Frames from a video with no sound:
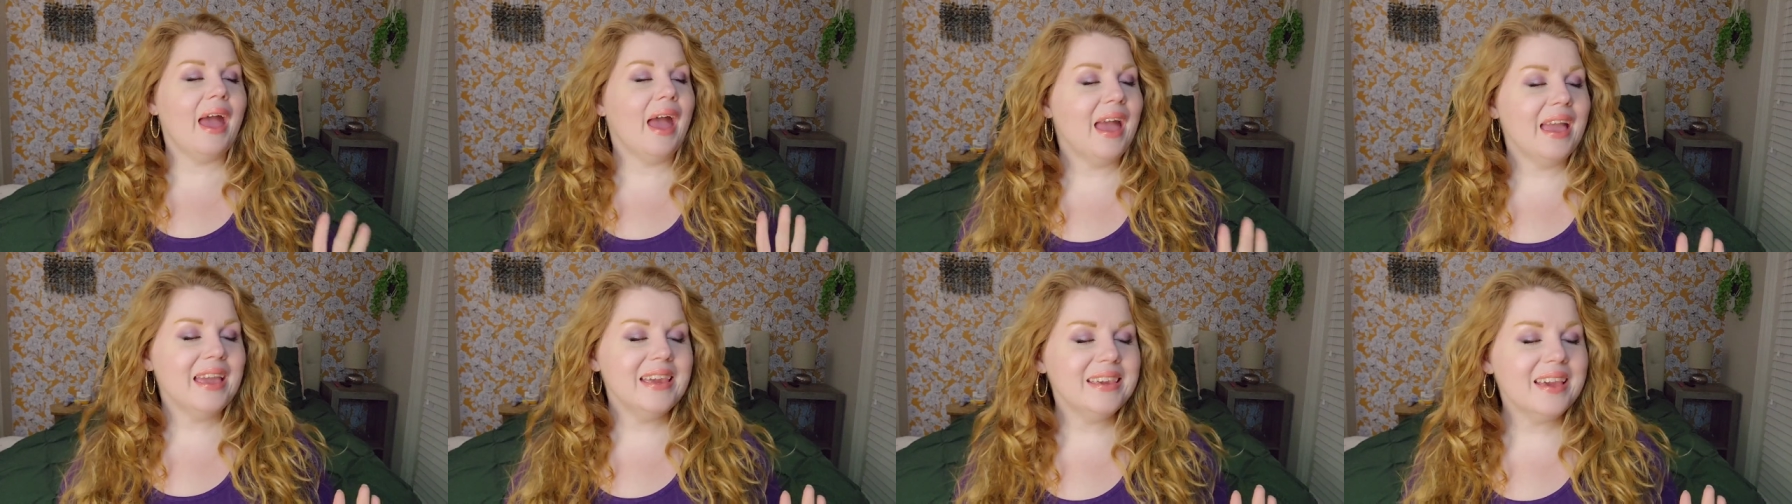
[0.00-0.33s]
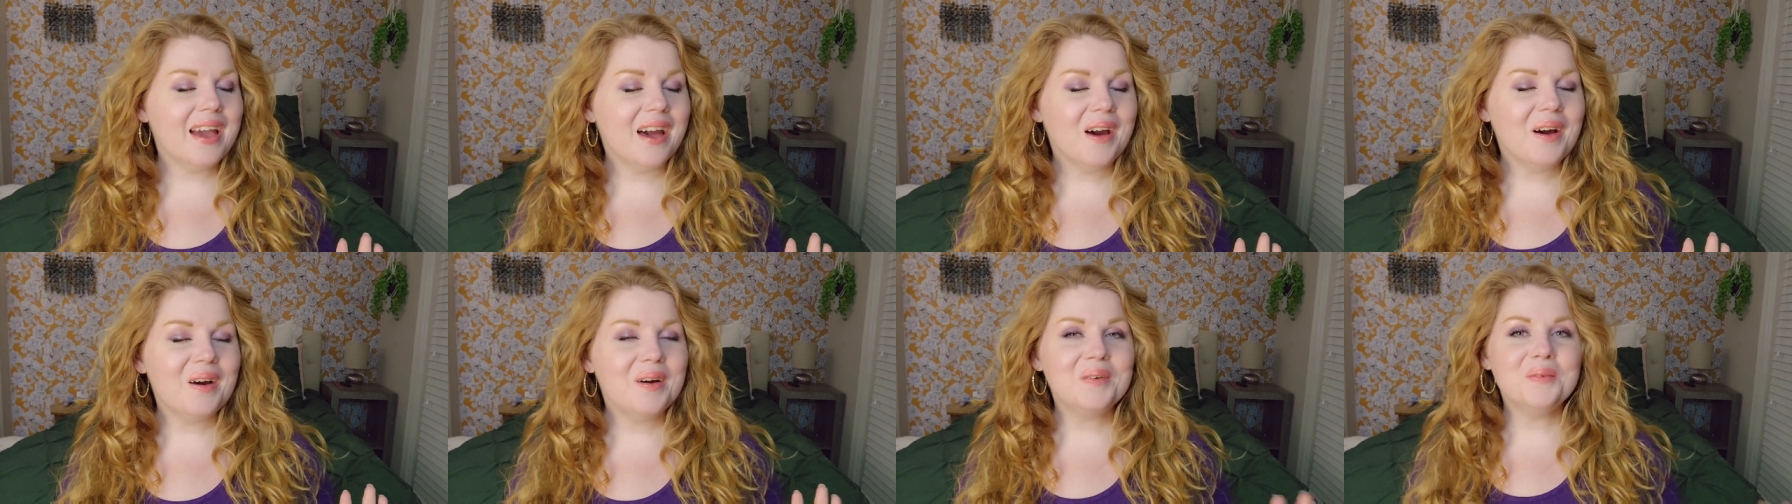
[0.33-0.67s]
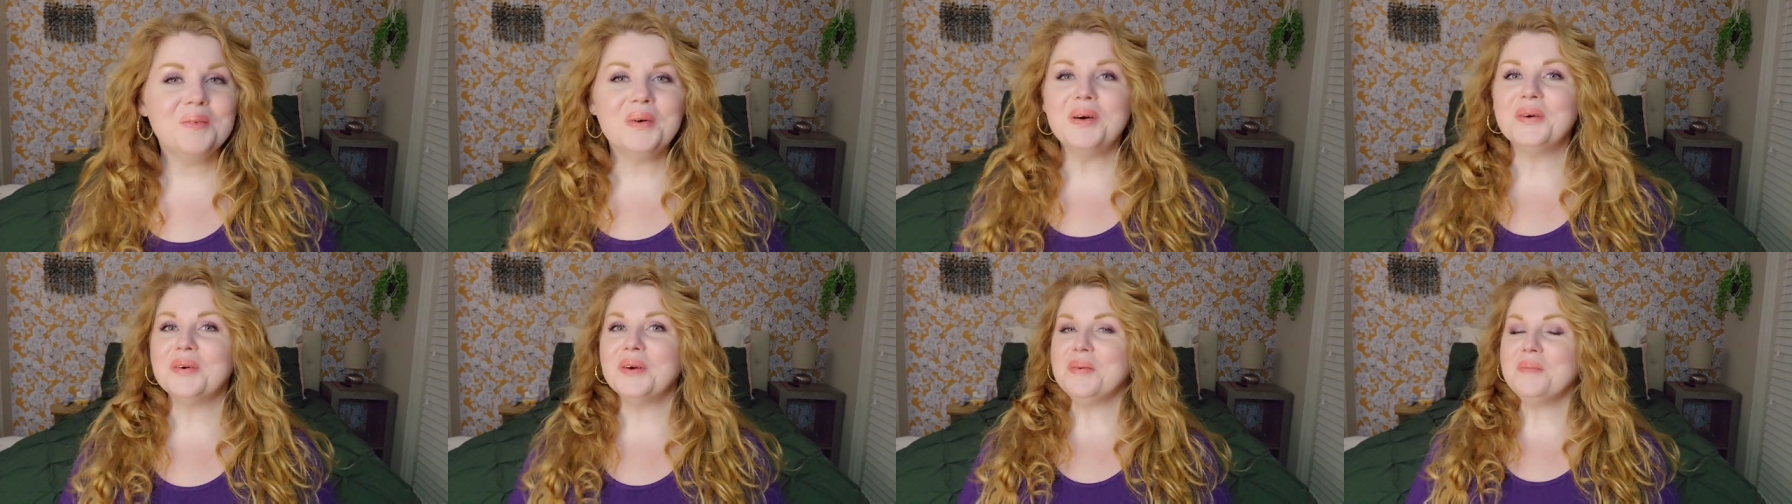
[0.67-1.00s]
Hey y'all,
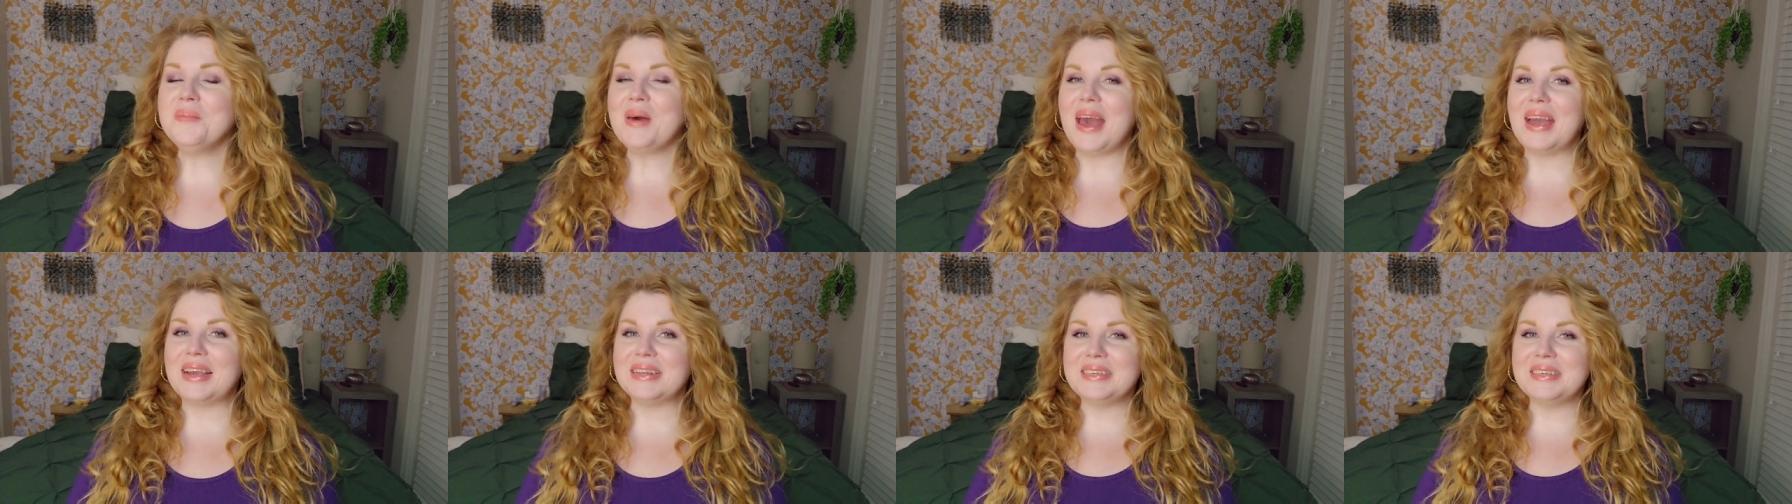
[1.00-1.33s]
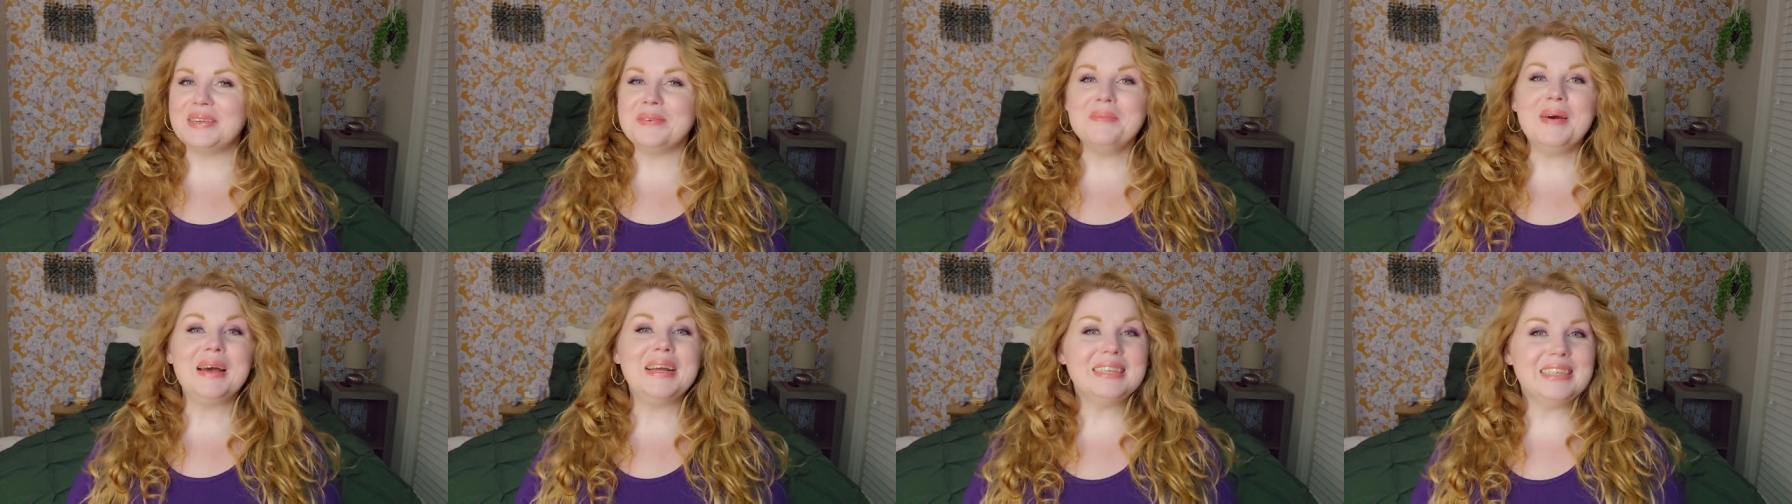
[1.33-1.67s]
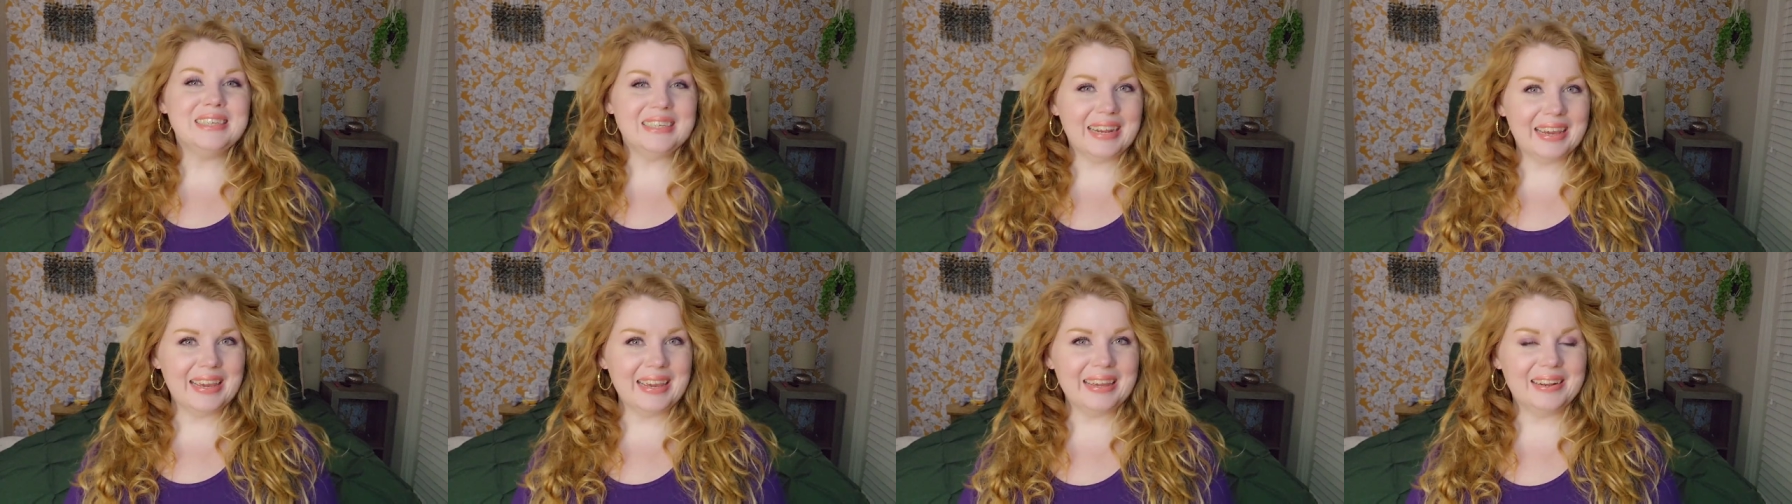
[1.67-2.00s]
welcome back to my
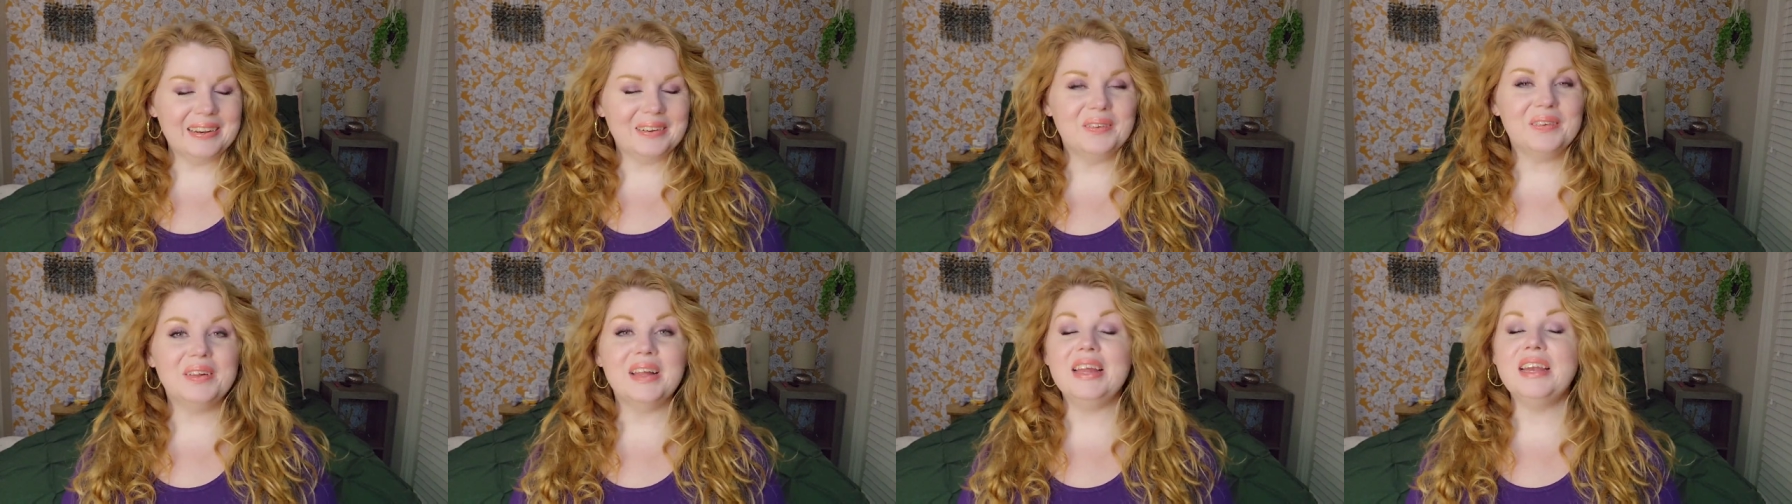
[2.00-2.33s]
channel,